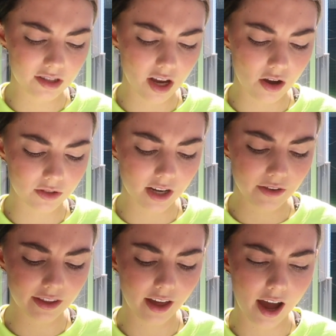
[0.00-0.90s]
So stuff
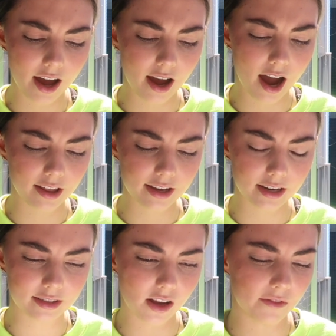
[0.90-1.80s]
like that I
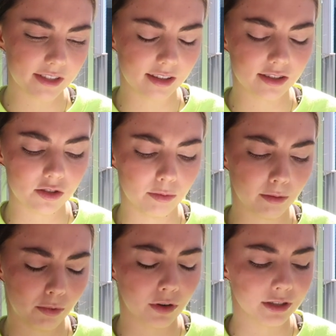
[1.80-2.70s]
highlighted, because obviously that's super
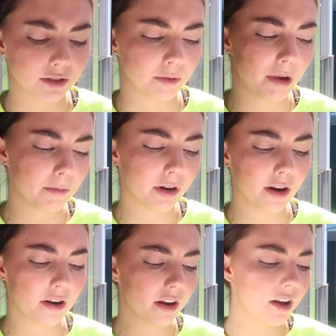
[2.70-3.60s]
important to remember.